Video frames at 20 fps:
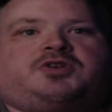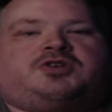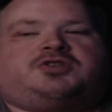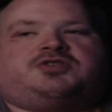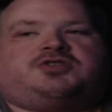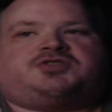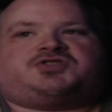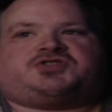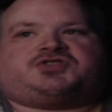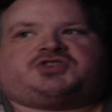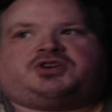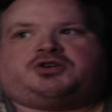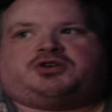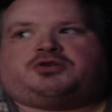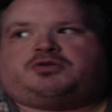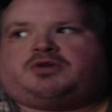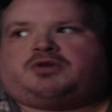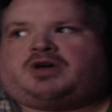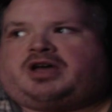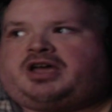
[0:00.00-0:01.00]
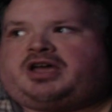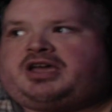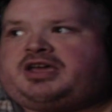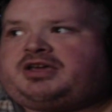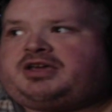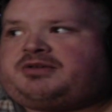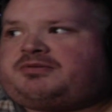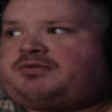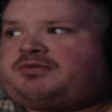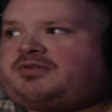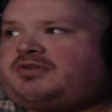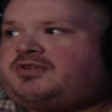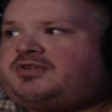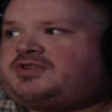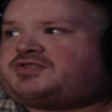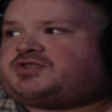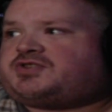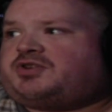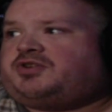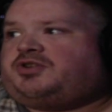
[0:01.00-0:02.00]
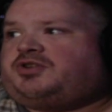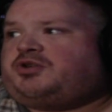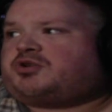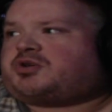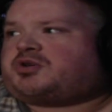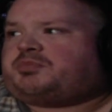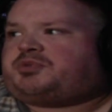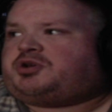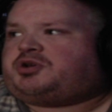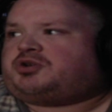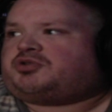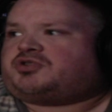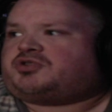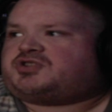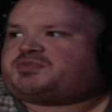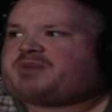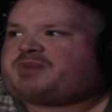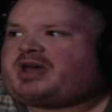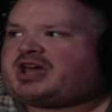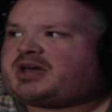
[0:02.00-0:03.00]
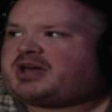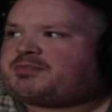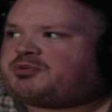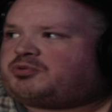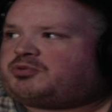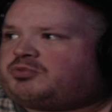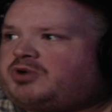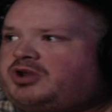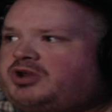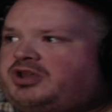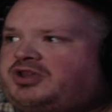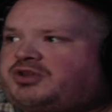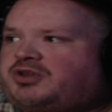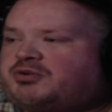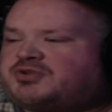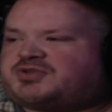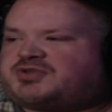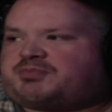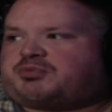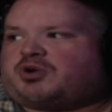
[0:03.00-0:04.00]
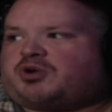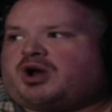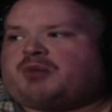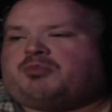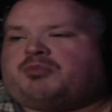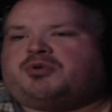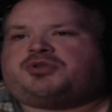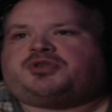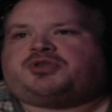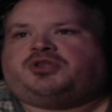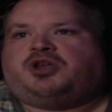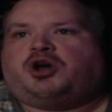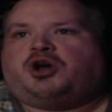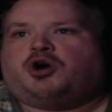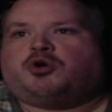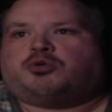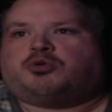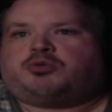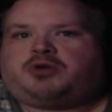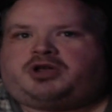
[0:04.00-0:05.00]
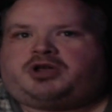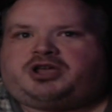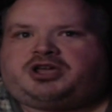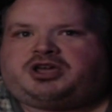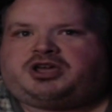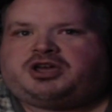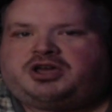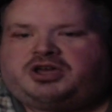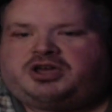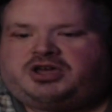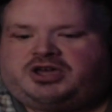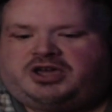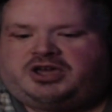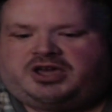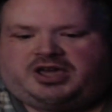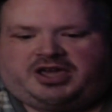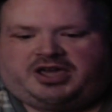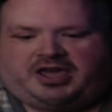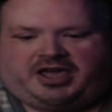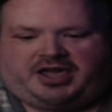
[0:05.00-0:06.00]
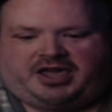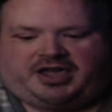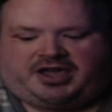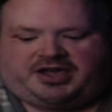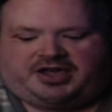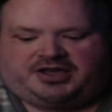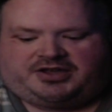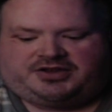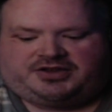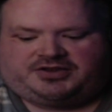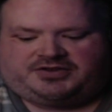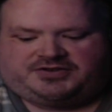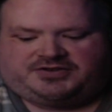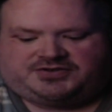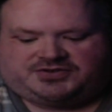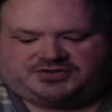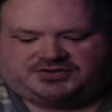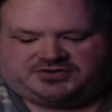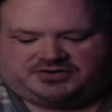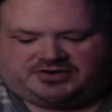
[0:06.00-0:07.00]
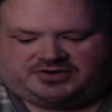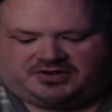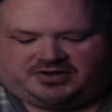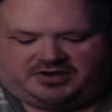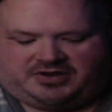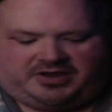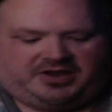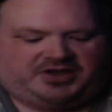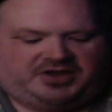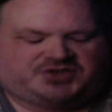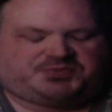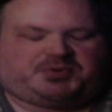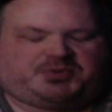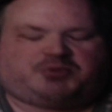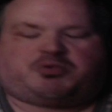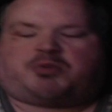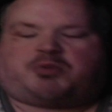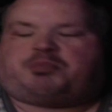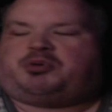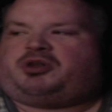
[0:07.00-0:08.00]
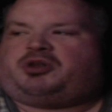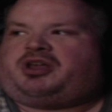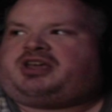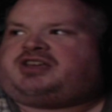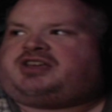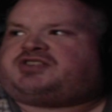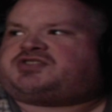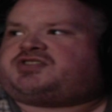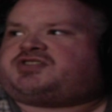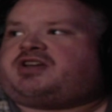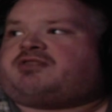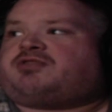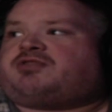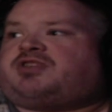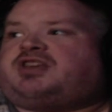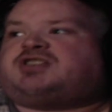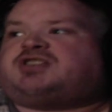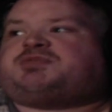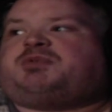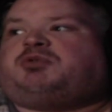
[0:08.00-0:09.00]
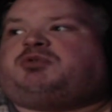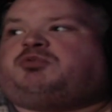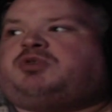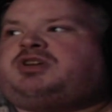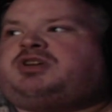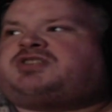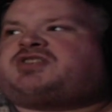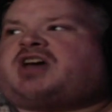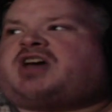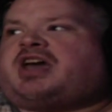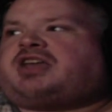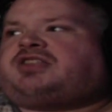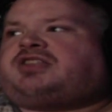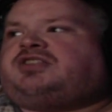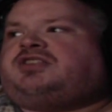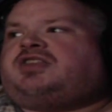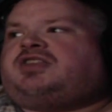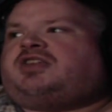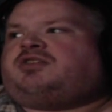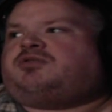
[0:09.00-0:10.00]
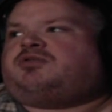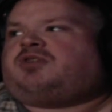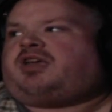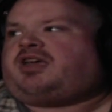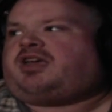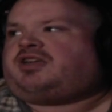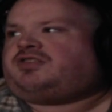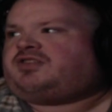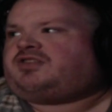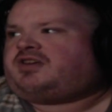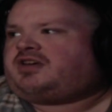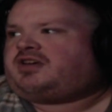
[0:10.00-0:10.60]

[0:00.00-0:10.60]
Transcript: So I so the new computer is back up and running. There was a problem with an O-ring, and it's been replaced. Everything's been retightened, and